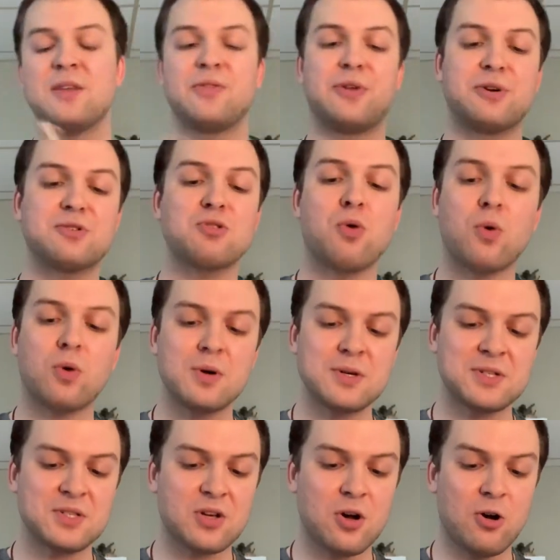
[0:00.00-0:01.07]
there's
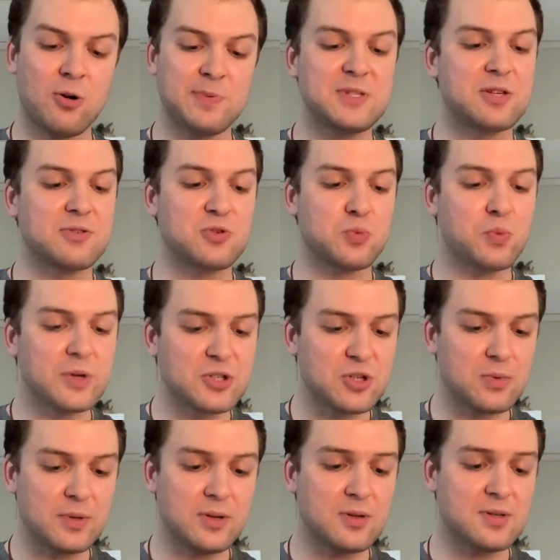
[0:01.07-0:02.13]
horoscopes, there's
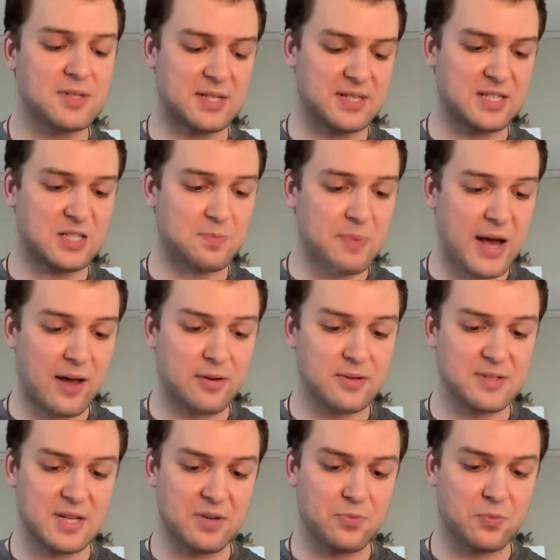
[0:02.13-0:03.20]
rituals and spells
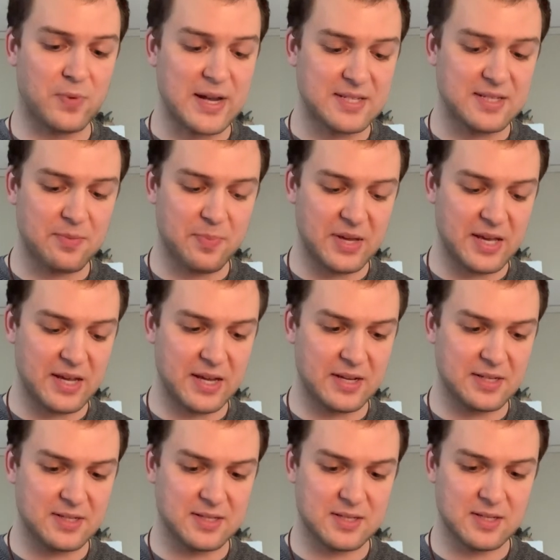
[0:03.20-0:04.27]
and
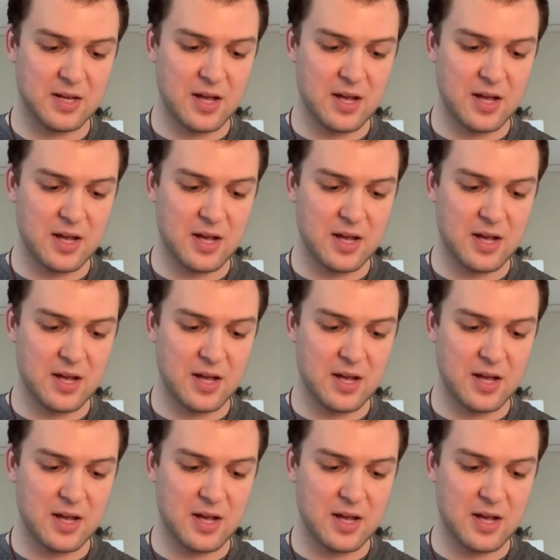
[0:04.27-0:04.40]
recipes.